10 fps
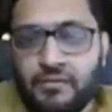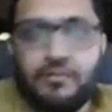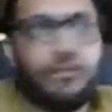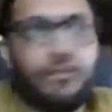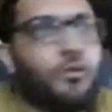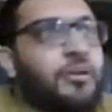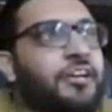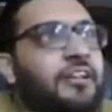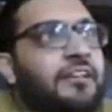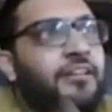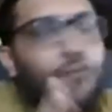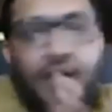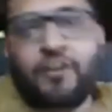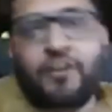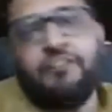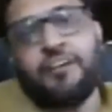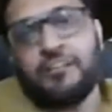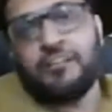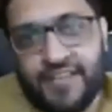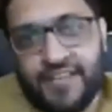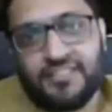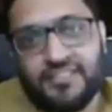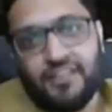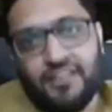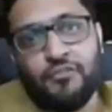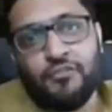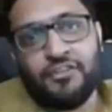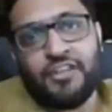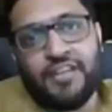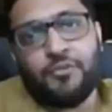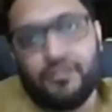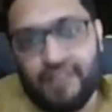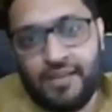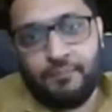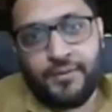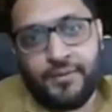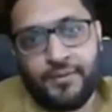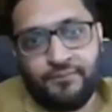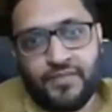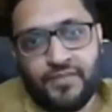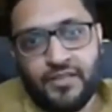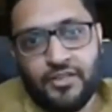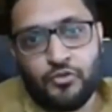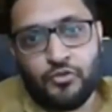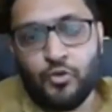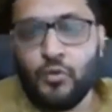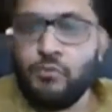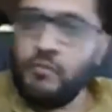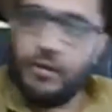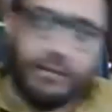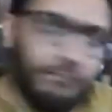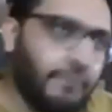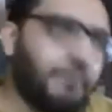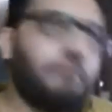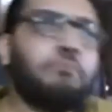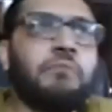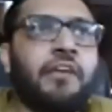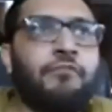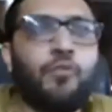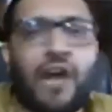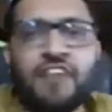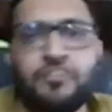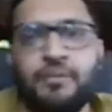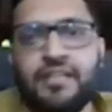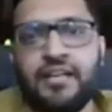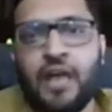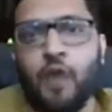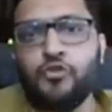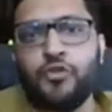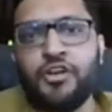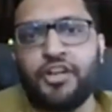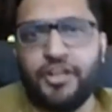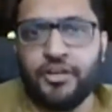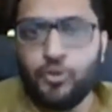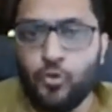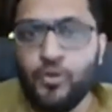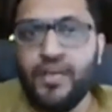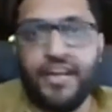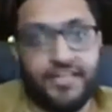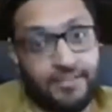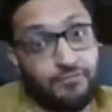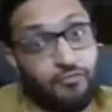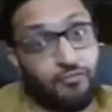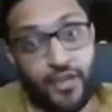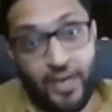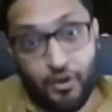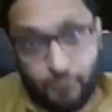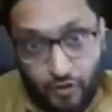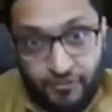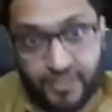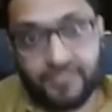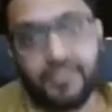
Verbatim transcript: you know, little, you have to give little space for the trade to develop. So if you ask me that how should a trader do in terms of booking out profits,